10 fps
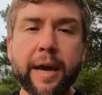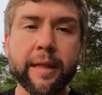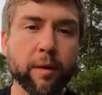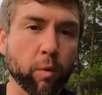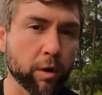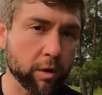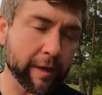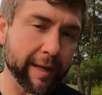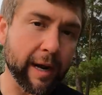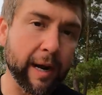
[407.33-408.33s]
And then we're gonna
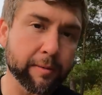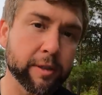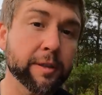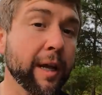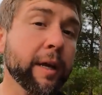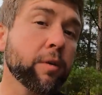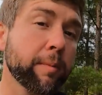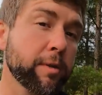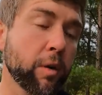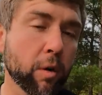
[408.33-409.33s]
look at options like
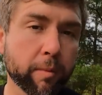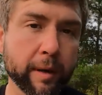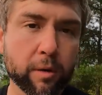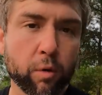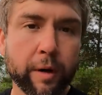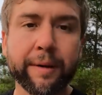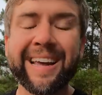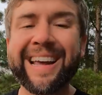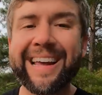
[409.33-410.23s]
crypto or Bitcoin.